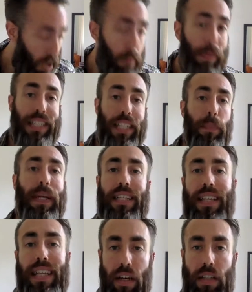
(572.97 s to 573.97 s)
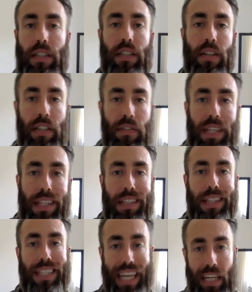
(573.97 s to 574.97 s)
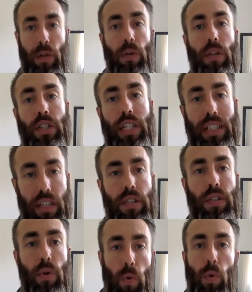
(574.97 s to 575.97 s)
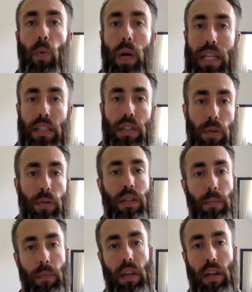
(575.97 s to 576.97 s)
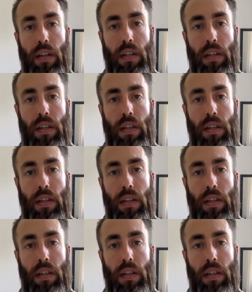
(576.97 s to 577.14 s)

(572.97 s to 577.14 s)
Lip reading: But to speak to the other side of this, technology does always do something.